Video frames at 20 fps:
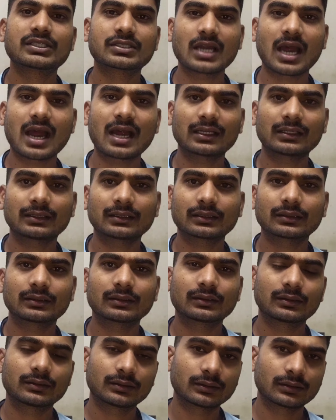if we
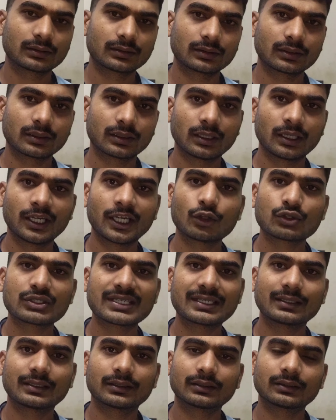start
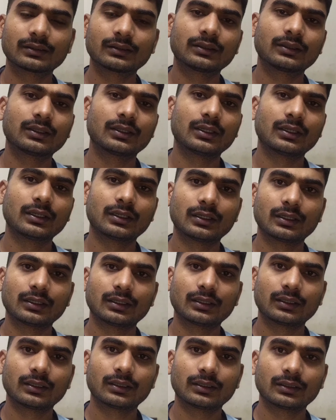reducing
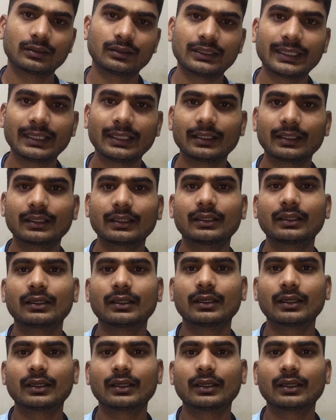the